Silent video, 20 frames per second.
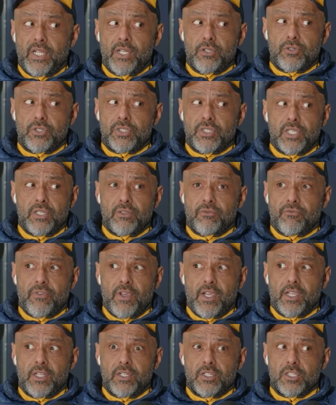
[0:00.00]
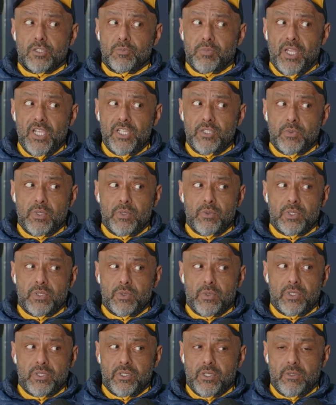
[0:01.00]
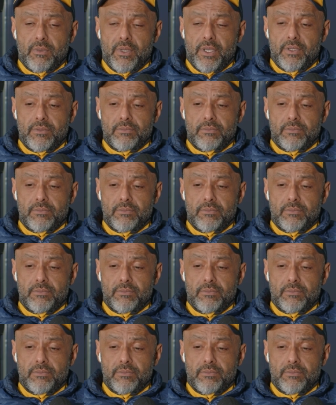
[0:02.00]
interesting displacement with twin turbo.